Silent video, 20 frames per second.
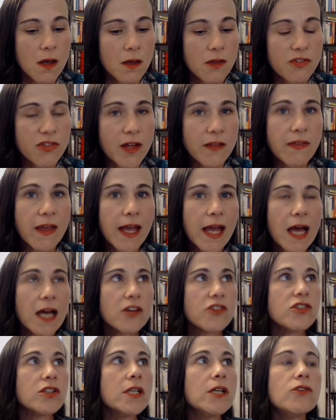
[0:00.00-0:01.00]
then they
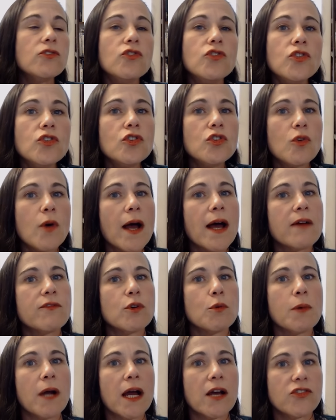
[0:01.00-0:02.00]
actually do have a
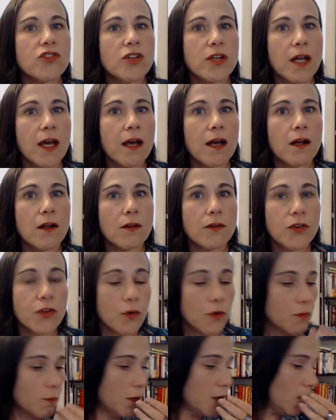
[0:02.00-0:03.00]
rationale,
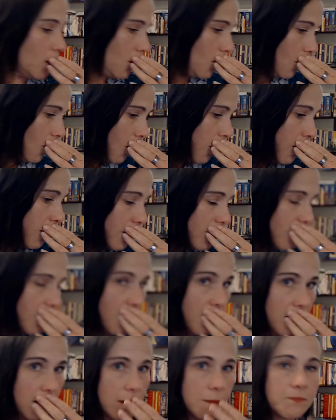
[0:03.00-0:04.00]
excuse me,
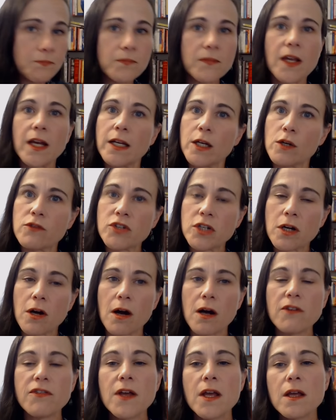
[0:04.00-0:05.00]
getting over a
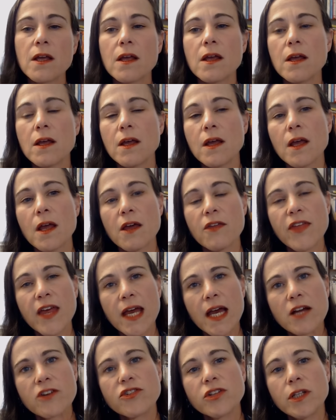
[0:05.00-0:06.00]
cough, they
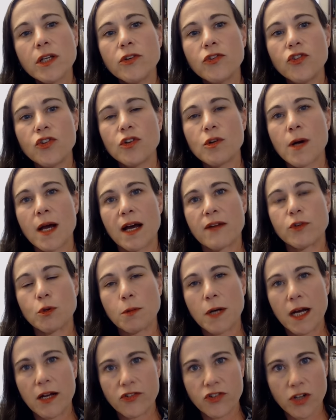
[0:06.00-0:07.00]
actually do have a
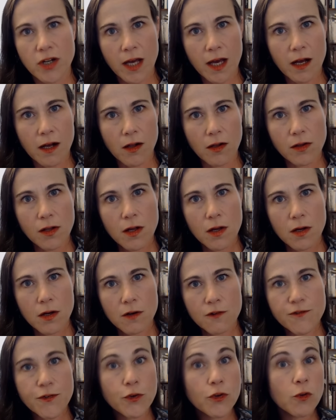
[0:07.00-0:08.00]
rationale
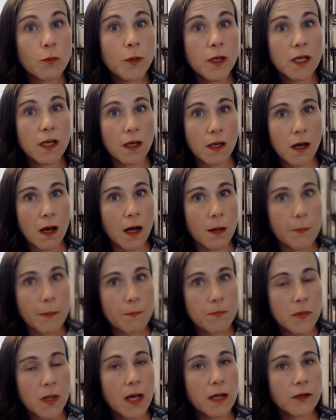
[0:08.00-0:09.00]
for speaking up
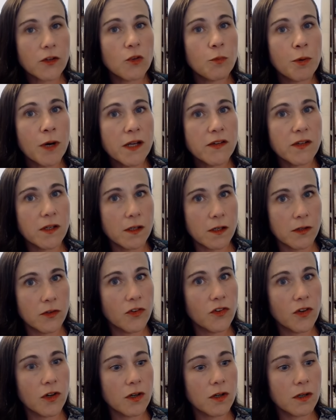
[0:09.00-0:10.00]
and expressing
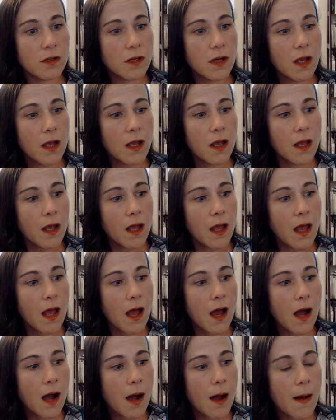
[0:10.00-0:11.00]
concern.
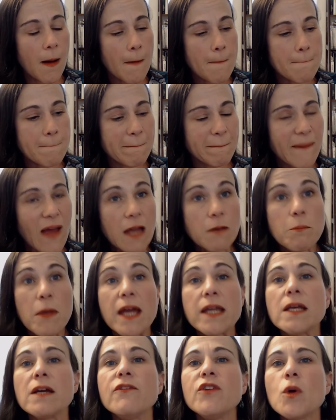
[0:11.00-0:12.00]
Um, and
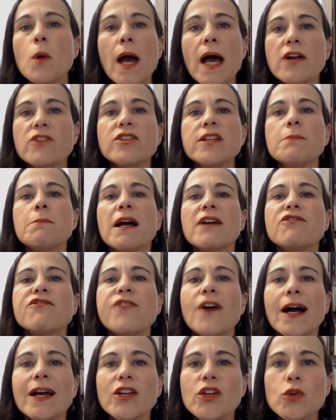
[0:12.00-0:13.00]
many of you actually might
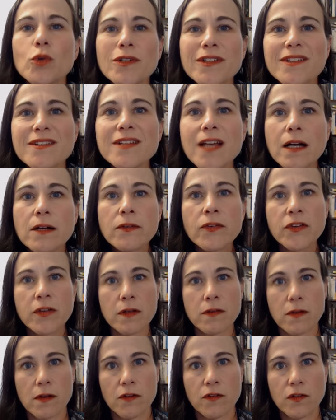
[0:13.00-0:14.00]
find yourselves
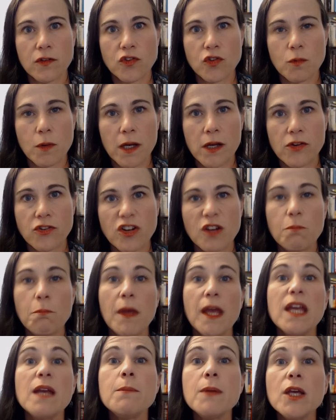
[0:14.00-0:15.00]
in this situation.
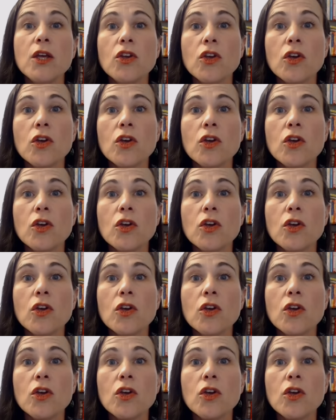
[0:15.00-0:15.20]
Maybe